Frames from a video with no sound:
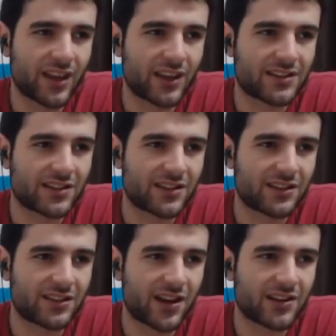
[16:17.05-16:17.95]
and it's
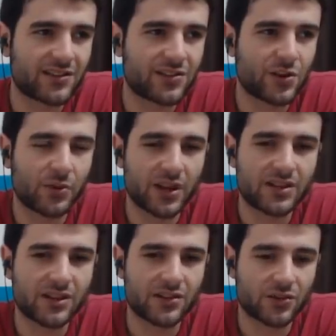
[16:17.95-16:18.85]
not super
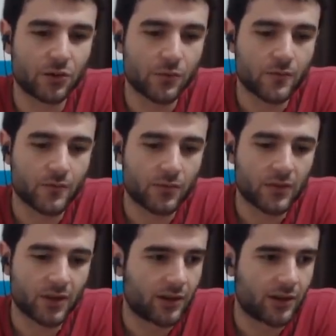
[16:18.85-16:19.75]
easy to do,
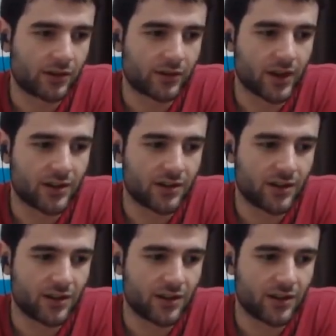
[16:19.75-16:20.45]
right?